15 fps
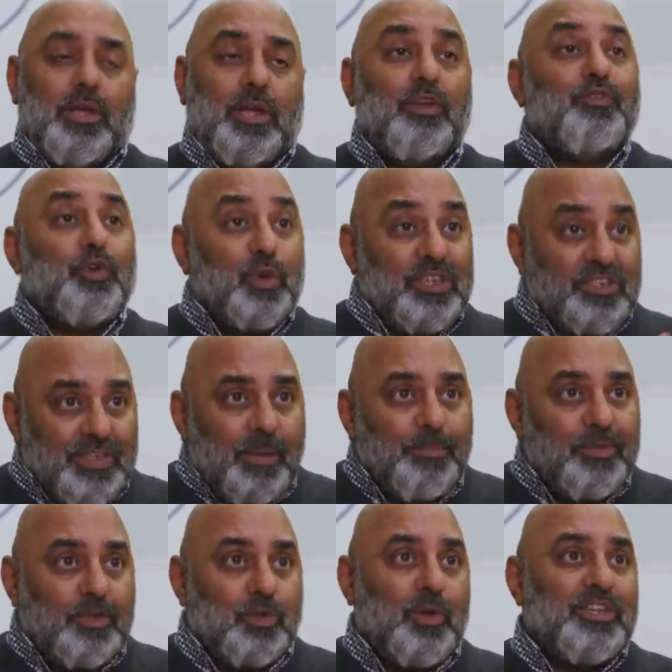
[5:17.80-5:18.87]
If you
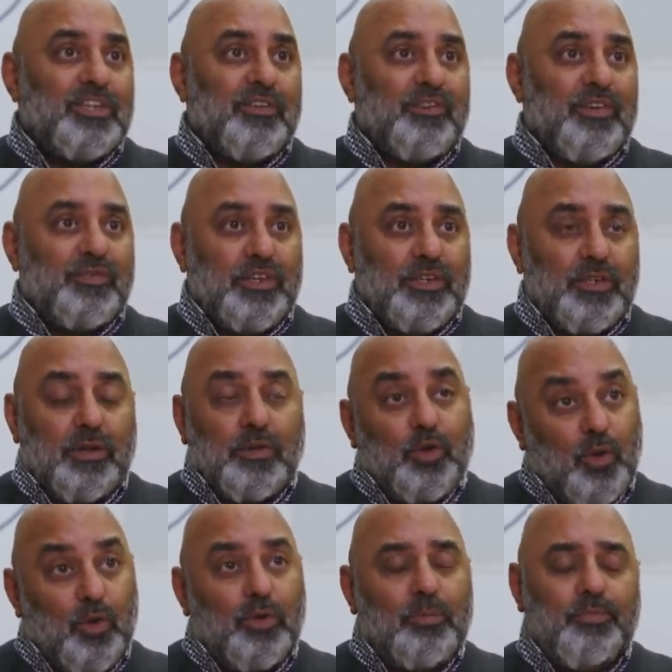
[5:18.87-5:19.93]
accept the 2050
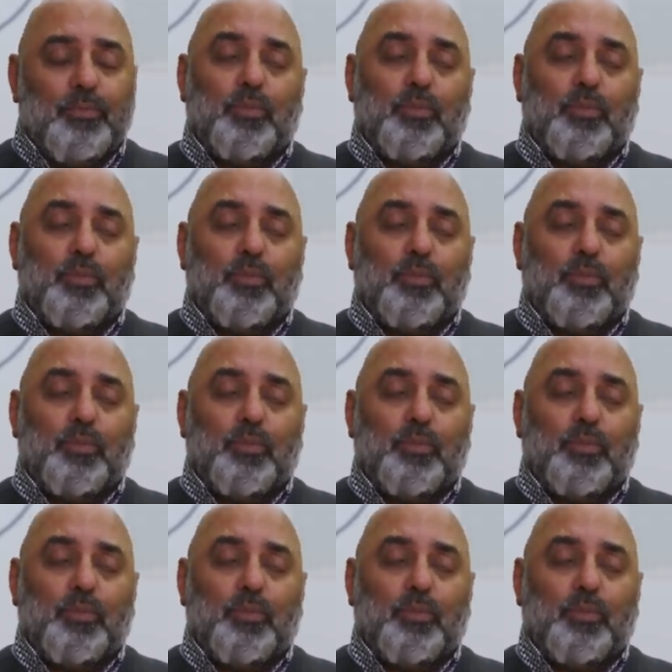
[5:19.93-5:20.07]
goal,